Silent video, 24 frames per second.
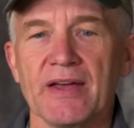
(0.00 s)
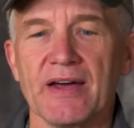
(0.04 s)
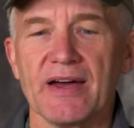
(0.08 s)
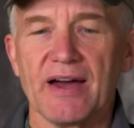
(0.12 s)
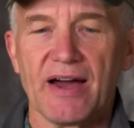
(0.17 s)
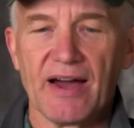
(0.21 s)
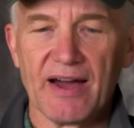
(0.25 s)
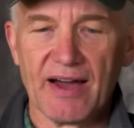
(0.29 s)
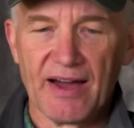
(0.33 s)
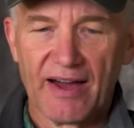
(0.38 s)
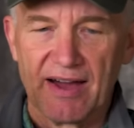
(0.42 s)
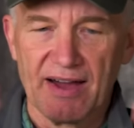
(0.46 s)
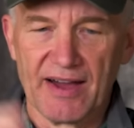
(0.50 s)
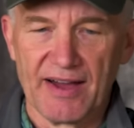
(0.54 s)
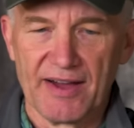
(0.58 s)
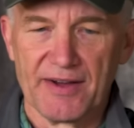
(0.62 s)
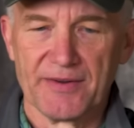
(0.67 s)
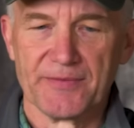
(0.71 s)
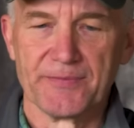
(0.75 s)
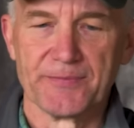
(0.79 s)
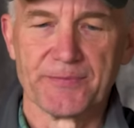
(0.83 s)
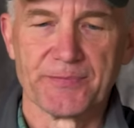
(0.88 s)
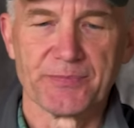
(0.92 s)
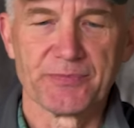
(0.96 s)

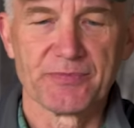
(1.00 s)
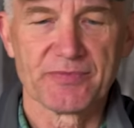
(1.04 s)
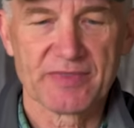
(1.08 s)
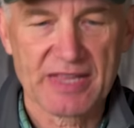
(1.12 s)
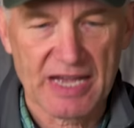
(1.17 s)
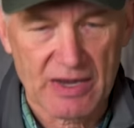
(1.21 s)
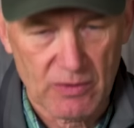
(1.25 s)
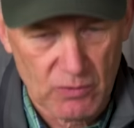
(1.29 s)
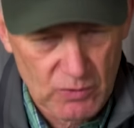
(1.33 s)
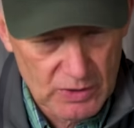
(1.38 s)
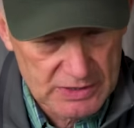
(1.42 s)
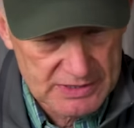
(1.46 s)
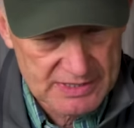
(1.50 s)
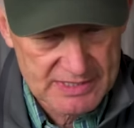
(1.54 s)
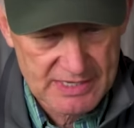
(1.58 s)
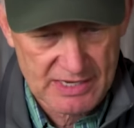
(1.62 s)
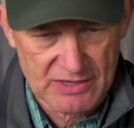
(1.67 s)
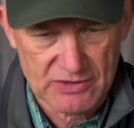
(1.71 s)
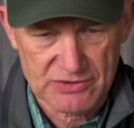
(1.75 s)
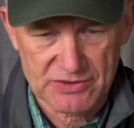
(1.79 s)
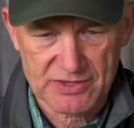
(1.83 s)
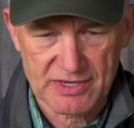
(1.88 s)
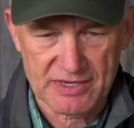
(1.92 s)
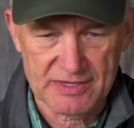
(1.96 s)
Uh, that one's
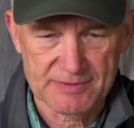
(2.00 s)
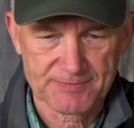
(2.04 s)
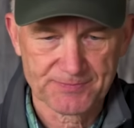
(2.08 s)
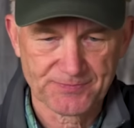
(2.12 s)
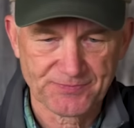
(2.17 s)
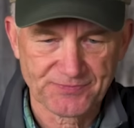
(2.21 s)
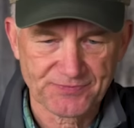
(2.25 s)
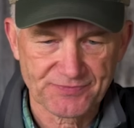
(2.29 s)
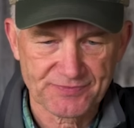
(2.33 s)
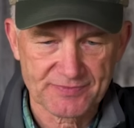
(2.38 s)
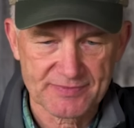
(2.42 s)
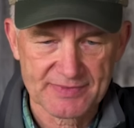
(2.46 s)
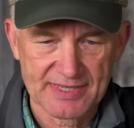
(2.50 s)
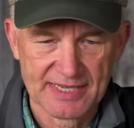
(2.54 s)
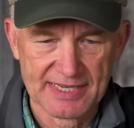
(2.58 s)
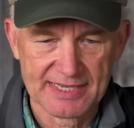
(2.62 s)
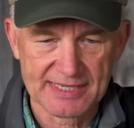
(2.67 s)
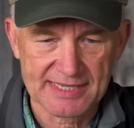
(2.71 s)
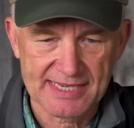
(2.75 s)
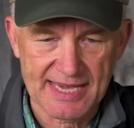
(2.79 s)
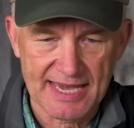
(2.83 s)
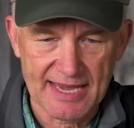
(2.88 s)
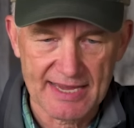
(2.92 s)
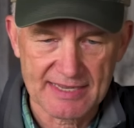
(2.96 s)
out there.
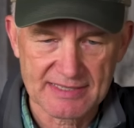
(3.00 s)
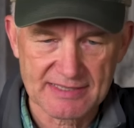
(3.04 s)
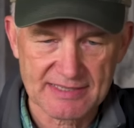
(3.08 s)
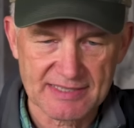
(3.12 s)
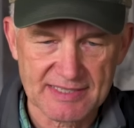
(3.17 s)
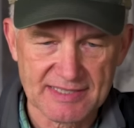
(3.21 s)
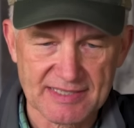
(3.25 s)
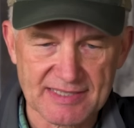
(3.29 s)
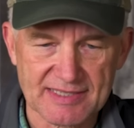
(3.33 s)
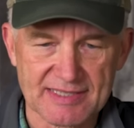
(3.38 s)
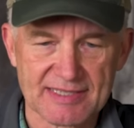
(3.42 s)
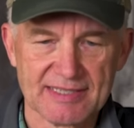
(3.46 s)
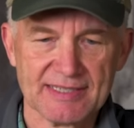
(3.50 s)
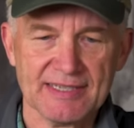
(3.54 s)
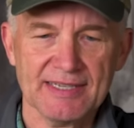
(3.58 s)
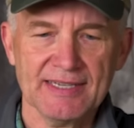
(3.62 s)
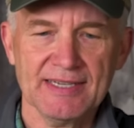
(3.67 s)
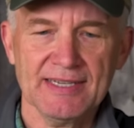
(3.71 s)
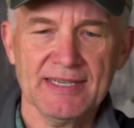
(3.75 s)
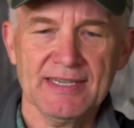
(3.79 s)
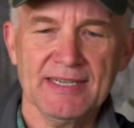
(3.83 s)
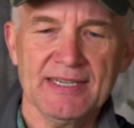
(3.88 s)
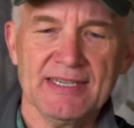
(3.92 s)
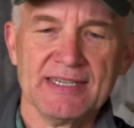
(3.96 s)
In Kansas,
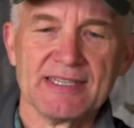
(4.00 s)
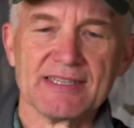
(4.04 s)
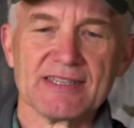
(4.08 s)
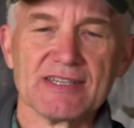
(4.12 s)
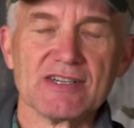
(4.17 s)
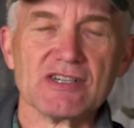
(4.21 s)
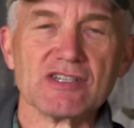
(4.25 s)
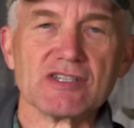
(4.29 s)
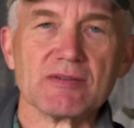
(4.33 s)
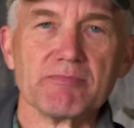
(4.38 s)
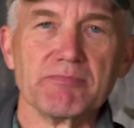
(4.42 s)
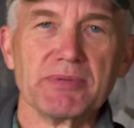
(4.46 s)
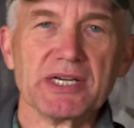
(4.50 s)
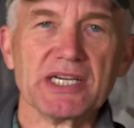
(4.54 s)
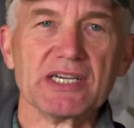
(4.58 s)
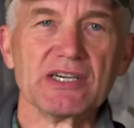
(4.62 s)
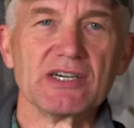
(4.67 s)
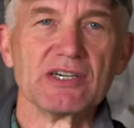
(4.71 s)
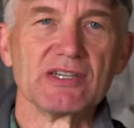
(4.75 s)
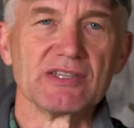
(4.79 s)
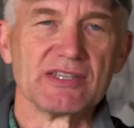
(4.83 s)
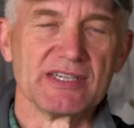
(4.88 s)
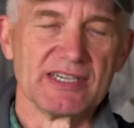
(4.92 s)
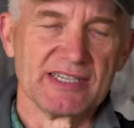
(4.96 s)
there's a
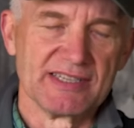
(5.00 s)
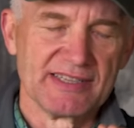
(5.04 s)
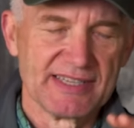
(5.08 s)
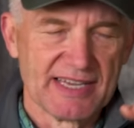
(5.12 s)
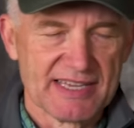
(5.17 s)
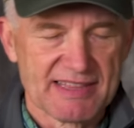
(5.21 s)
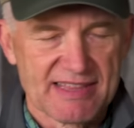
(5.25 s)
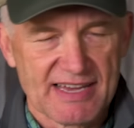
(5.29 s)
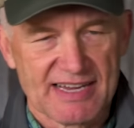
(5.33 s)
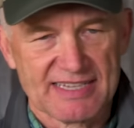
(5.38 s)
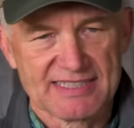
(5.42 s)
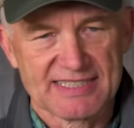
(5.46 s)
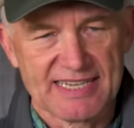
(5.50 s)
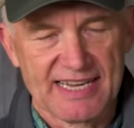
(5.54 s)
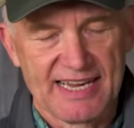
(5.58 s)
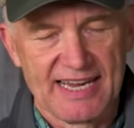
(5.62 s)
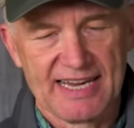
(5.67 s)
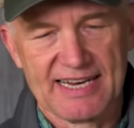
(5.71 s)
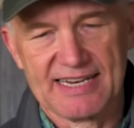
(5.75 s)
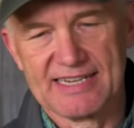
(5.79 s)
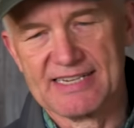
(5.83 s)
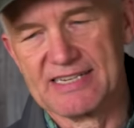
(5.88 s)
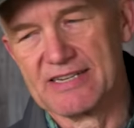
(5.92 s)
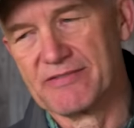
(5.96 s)
bill that they thought they
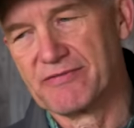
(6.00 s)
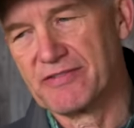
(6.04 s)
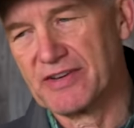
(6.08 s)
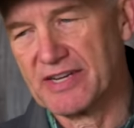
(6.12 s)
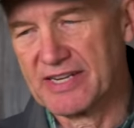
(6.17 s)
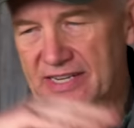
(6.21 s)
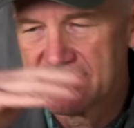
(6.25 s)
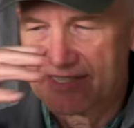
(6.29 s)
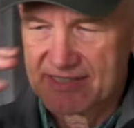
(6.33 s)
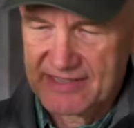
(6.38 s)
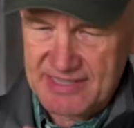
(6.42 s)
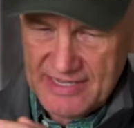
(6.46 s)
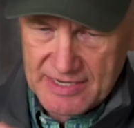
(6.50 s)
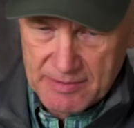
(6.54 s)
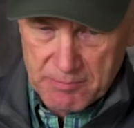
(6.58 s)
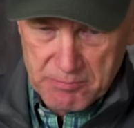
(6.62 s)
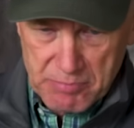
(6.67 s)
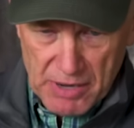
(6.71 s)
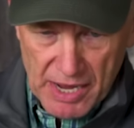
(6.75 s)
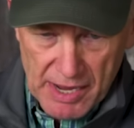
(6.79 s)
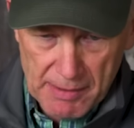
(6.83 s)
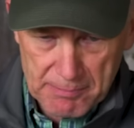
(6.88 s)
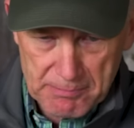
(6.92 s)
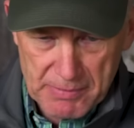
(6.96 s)
had it defeated, then it
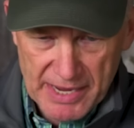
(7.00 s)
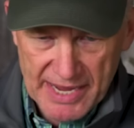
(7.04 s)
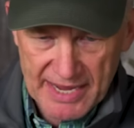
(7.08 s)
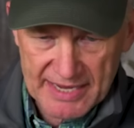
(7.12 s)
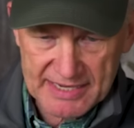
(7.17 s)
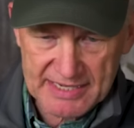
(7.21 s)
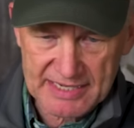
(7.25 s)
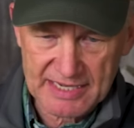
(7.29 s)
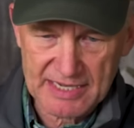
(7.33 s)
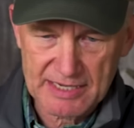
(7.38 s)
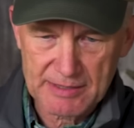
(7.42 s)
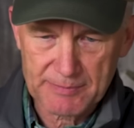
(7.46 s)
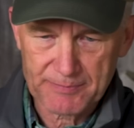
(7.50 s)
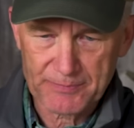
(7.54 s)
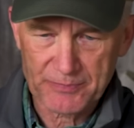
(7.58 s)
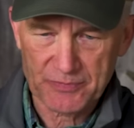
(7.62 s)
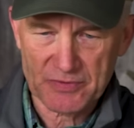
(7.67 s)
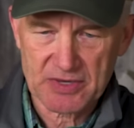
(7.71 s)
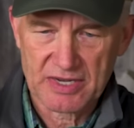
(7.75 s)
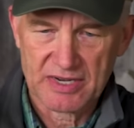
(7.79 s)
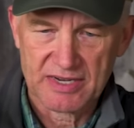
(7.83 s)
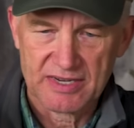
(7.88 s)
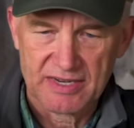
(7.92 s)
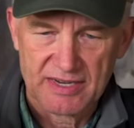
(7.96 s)
popped back up.
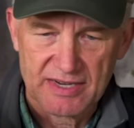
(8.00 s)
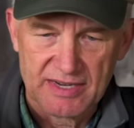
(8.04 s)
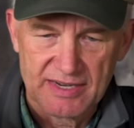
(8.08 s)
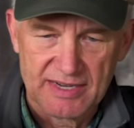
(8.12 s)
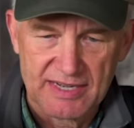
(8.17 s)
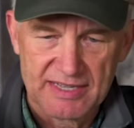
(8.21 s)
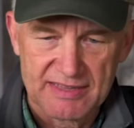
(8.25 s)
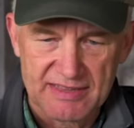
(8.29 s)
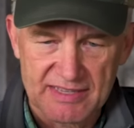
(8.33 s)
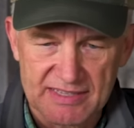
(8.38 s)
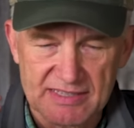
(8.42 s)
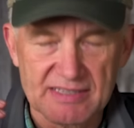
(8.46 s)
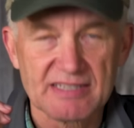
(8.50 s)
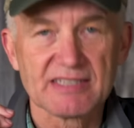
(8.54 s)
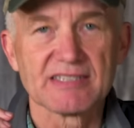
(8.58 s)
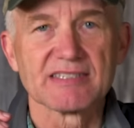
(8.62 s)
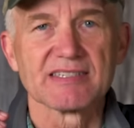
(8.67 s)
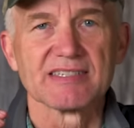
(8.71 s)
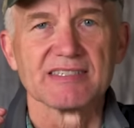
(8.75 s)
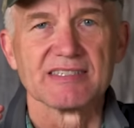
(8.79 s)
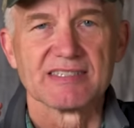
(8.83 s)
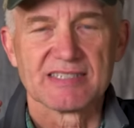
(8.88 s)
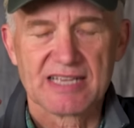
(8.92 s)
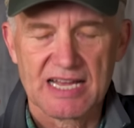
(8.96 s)
Uh, I think
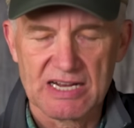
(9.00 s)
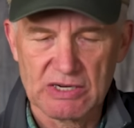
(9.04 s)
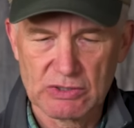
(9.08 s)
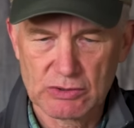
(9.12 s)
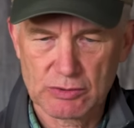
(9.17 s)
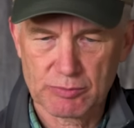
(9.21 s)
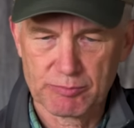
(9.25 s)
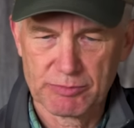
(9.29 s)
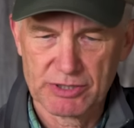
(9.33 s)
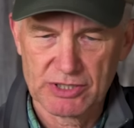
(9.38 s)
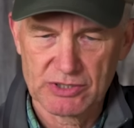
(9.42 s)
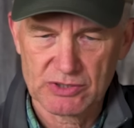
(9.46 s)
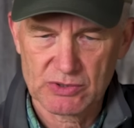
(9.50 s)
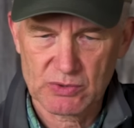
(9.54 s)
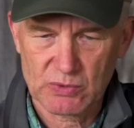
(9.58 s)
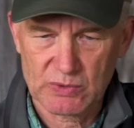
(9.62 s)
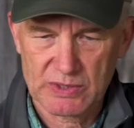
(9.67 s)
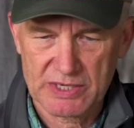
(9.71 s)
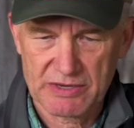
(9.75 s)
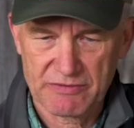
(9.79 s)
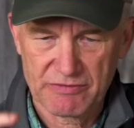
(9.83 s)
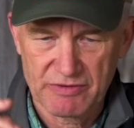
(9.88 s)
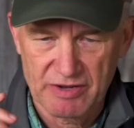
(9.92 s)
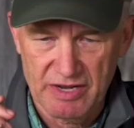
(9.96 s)
this is House Bill
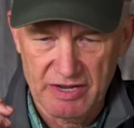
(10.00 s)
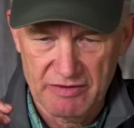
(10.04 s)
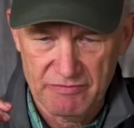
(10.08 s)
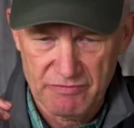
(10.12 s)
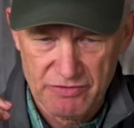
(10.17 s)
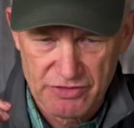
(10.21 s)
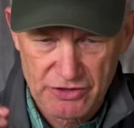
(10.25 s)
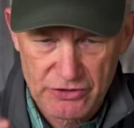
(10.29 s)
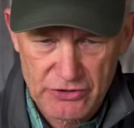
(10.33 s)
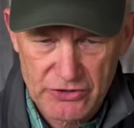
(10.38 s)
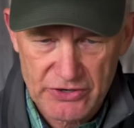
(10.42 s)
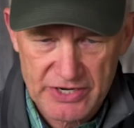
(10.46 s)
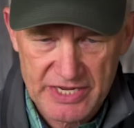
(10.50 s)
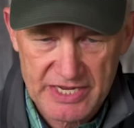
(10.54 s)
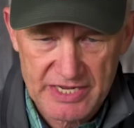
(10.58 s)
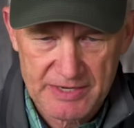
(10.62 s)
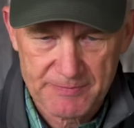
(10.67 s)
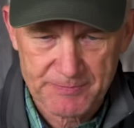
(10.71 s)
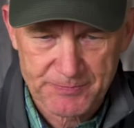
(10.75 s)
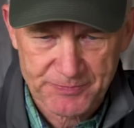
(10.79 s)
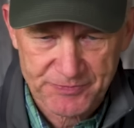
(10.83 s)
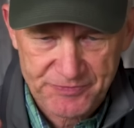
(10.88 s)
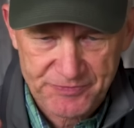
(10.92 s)
2530.